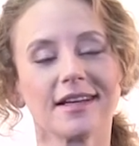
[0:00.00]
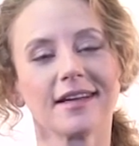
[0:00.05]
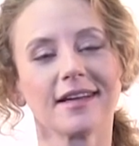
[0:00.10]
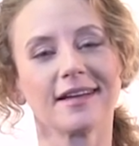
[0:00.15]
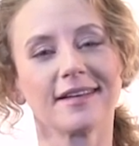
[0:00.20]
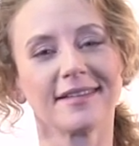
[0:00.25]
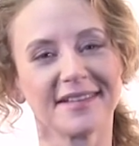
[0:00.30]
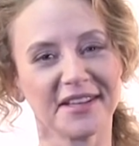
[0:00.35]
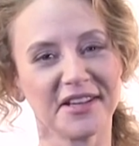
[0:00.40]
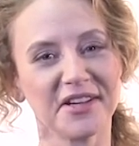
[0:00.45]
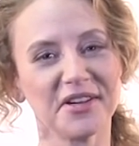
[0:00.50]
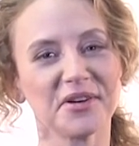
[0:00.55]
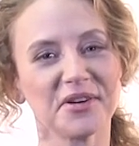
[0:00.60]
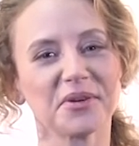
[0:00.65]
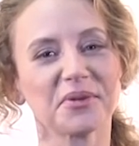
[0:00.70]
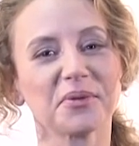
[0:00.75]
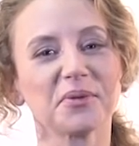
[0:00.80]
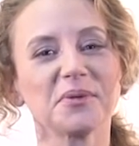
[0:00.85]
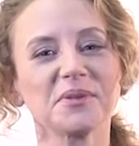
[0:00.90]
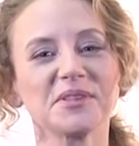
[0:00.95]
And
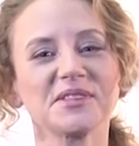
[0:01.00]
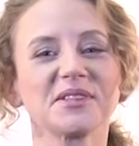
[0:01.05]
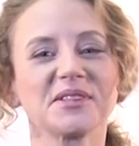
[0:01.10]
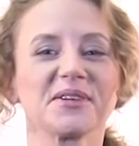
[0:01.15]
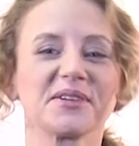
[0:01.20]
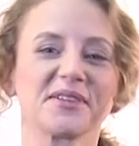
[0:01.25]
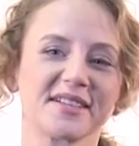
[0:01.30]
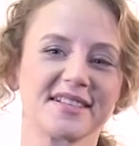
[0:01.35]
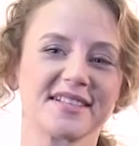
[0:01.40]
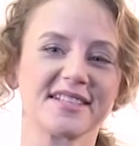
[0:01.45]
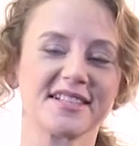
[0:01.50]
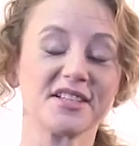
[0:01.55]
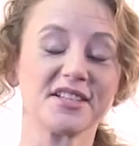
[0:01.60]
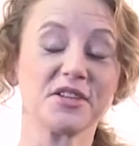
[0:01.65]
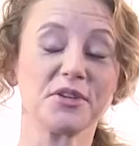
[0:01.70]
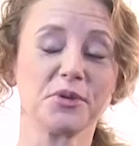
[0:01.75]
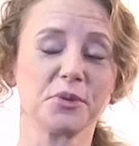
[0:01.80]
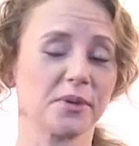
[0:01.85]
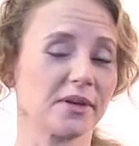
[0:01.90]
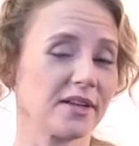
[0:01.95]
here also
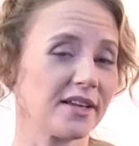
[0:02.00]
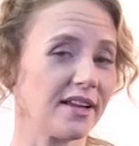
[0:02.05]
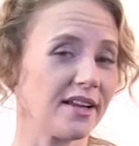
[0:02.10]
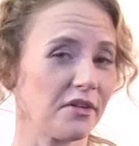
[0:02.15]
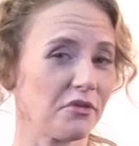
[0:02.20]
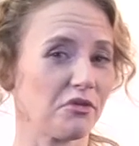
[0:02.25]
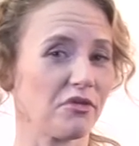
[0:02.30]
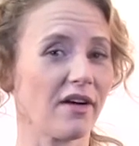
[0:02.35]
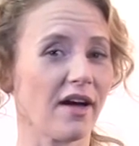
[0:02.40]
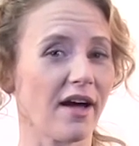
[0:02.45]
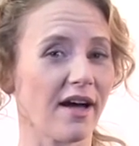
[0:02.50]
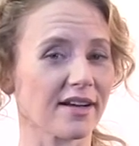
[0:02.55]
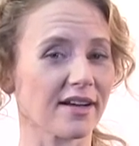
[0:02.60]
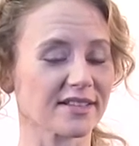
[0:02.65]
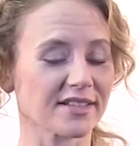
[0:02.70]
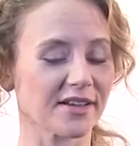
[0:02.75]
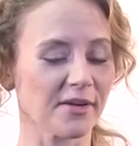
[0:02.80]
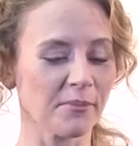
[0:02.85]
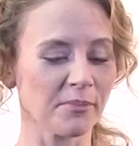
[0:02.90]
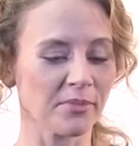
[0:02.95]
continuing, in
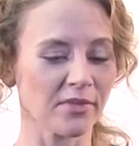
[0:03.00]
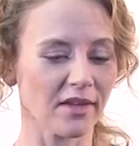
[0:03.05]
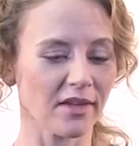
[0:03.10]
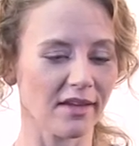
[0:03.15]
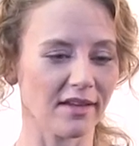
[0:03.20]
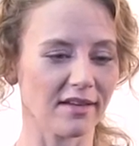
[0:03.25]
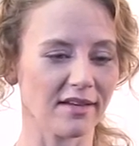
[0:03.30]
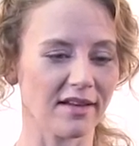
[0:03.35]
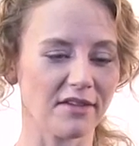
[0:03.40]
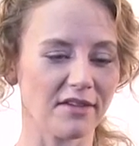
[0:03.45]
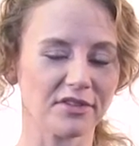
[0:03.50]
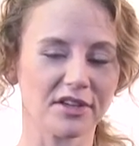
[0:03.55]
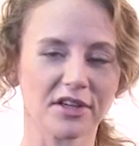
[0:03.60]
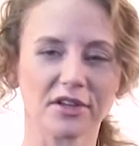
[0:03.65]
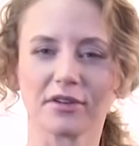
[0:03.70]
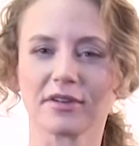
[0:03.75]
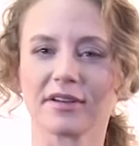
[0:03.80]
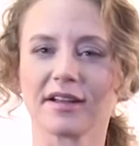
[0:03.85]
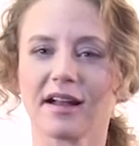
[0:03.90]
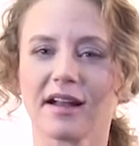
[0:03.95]
fact, in having a
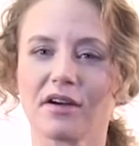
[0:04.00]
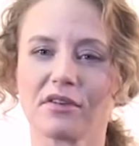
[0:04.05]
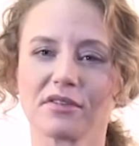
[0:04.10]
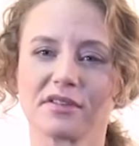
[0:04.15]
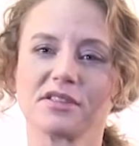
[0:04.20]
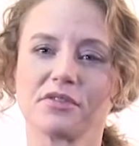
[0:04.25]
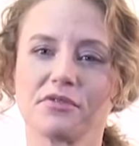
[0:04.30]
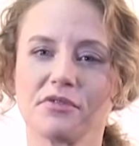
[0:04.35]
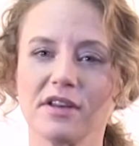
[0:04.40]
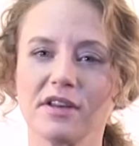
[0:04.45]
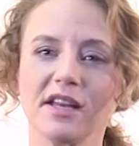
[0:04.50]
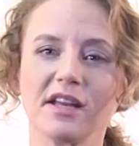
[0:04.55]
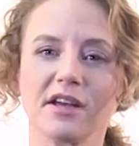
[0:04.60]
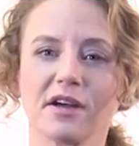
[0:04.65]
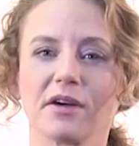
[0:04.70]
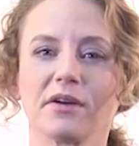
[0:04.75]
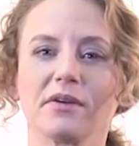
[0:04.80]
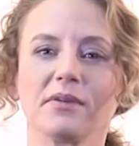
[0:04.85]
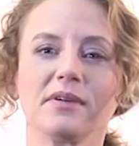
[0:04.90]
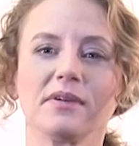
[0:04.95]
look at how this
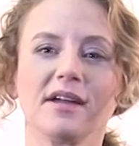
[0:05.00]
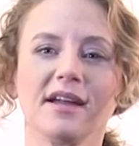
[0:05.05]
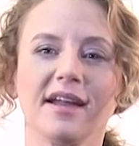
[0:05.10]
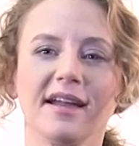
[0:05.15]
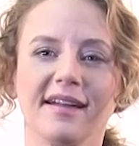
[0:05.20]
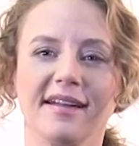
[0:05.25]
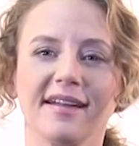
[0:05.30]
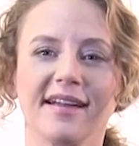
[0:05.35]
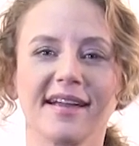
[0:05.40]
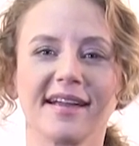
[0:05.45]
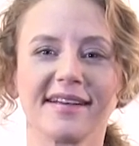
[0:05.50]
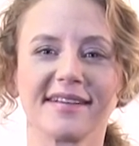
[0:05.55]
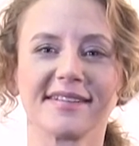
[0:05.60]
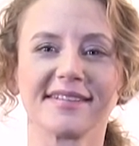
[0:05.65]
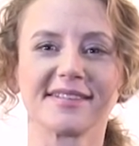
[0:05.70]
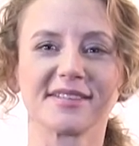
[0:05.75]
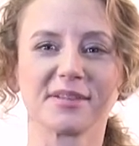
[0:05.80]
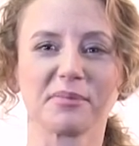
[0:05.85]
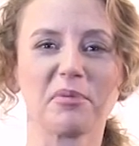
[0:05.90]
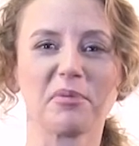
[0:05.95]
video
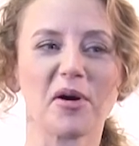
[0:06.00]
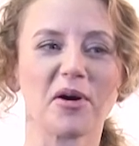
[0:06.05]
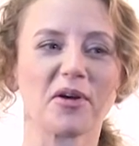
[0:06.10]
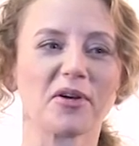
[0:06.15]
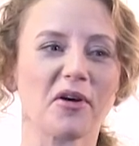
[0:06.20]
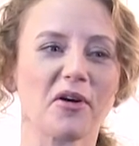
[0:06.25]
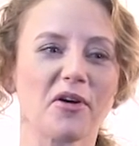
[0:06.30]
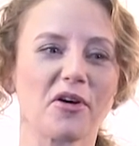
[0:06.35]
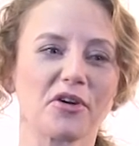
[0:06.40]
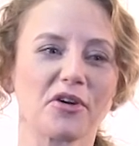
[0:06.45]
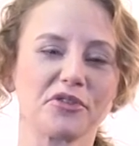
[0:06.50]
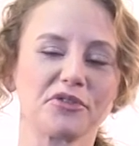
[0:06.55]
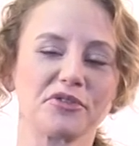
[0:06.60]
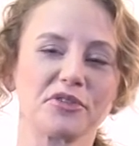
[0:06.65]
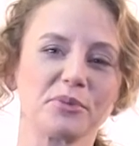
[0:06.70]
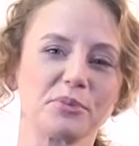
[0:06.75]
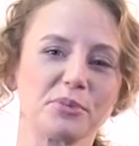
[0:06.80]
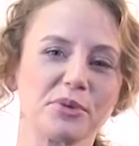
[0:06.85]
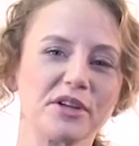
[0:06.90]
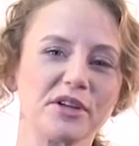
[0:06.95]
is a part of the
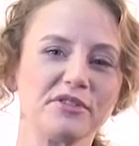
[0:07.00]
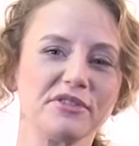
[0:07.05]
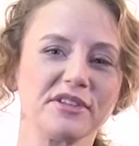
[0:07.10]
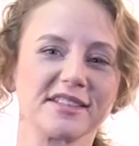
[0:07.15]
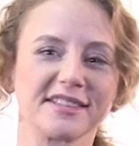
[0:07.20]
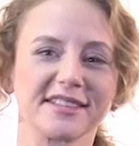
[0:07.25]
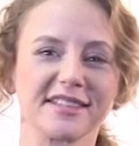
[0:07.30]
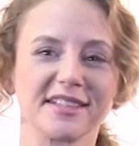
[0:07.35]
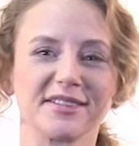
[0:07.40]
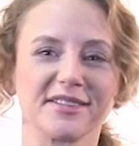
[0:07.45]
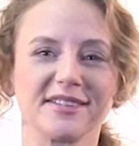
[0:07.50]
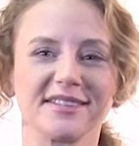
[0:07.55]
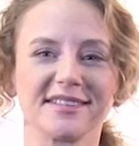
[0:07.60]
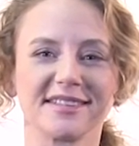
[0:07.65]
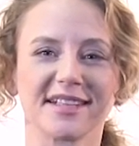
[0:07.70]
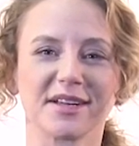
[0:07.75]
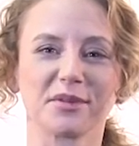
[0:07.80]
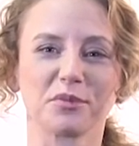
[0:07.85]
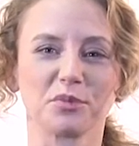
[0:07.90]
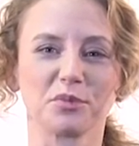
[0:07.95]
previous series
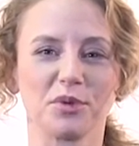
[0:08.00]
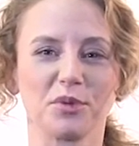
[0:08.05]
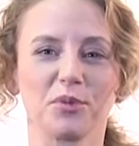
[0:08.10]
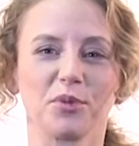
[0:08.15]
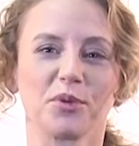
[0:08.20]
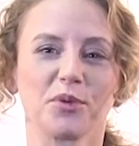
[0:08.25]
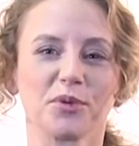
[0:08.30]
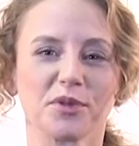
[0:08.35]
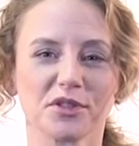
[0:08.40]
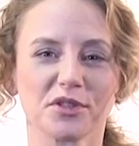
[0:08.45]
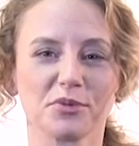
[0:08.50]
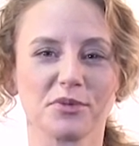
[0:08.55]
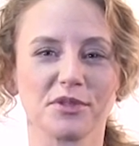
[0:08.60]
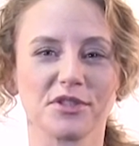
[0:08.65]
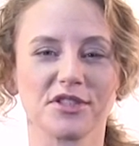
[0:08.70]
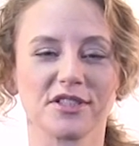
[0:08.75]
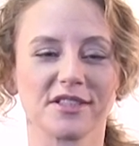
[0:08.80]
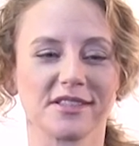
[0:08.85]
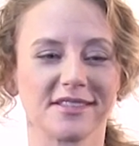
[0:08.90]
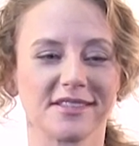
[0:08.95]
that we walked,
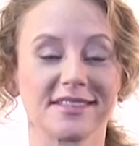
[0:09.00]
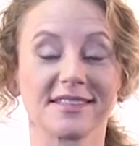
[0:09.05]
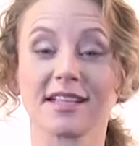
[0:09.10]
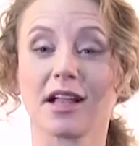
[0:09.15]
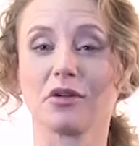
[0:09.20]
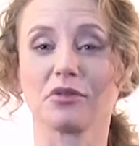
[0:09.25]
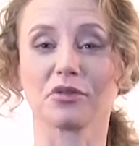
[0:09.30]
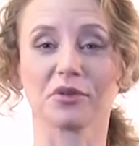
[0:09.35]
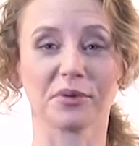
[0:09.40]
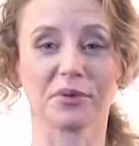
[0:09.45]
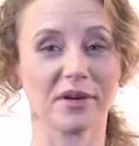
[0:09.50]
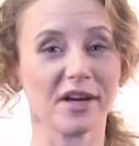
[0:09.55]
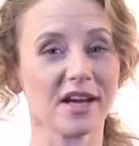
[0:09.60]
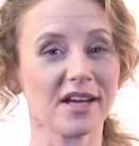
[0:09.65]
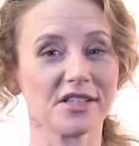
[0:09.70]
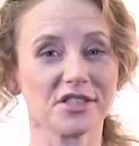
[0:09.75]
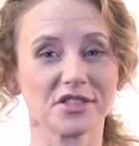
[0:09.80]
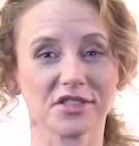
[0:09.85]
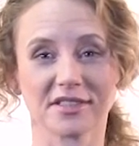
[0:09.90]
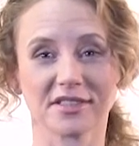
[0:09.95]
which is
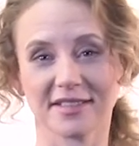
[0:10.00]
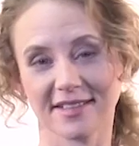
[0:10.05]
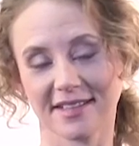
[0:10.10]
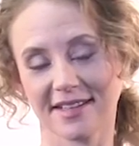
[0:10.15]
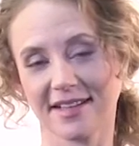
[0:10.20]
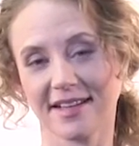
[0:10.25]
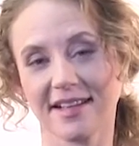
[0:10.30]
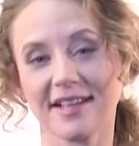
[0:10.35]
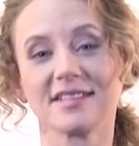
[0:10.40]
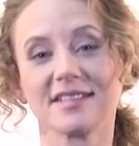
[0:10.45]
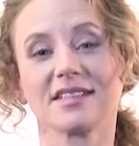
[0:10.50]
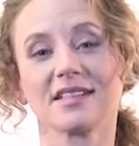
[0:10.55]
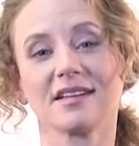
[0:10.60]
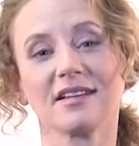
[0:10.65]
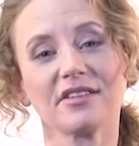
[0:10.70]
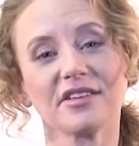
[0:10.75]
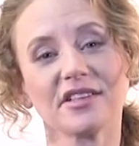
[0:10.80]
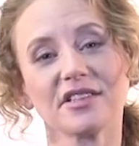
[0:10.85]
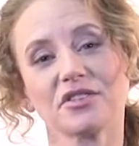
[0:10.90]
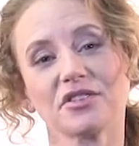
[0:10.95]
self-creation. It's
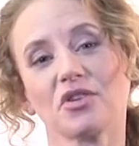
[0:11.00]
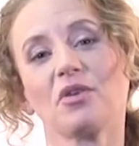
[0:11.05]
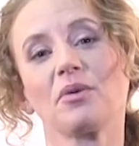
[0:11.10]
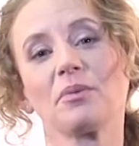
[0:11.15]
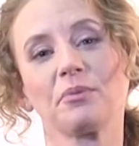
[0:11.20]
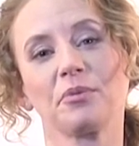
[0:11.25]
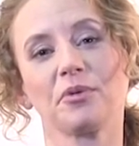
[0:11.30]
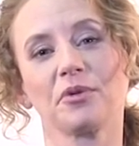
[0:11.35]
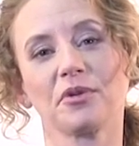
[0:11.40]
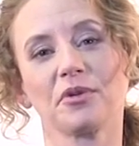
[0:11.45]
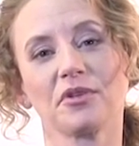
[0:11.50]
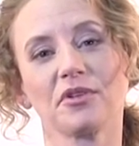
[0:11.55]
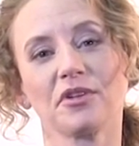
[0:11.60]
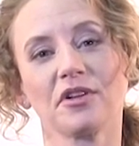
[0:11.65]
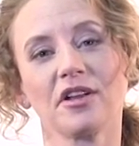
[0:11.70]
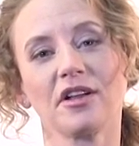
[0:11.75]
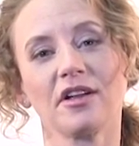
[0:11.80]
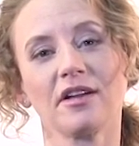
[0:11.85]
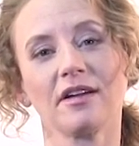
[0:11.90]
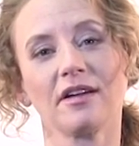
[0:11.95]
another example
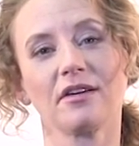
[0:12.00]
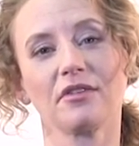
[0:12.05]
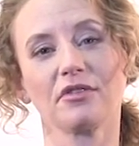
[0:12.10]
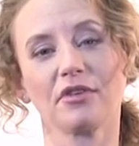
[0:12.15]
of